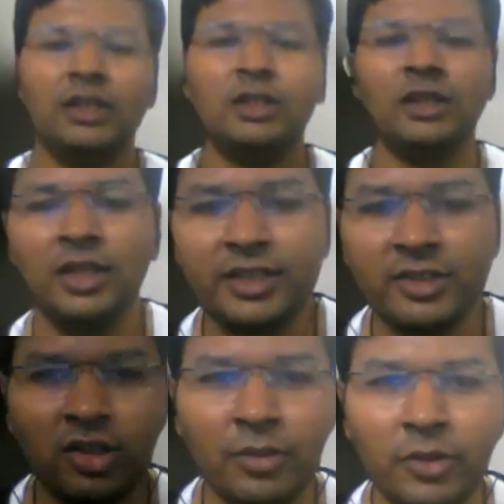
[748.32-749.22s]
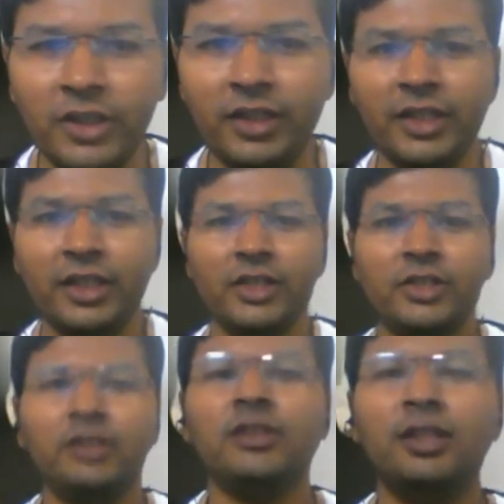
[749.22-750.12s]
Let's talk about
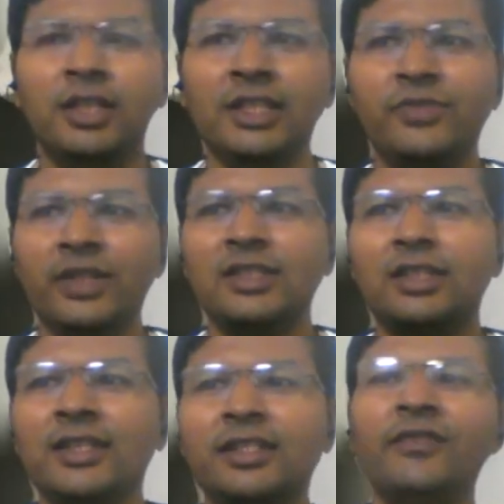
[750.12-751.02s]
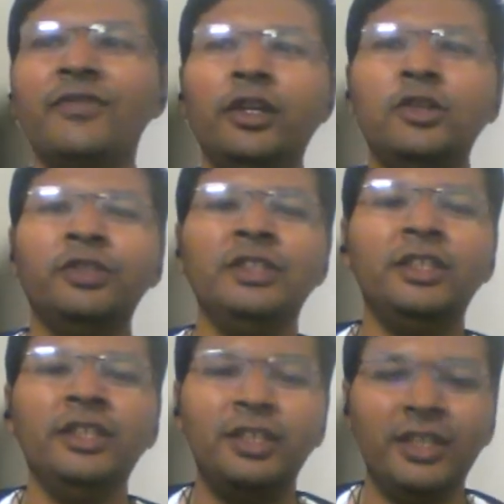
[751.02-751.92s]
integration. Let's first understand why do we
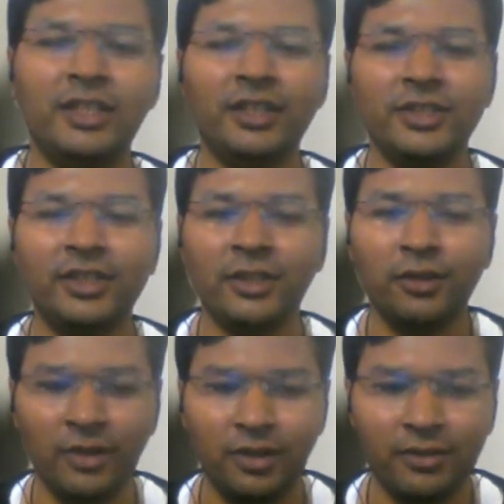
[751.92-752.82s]
need integration at all.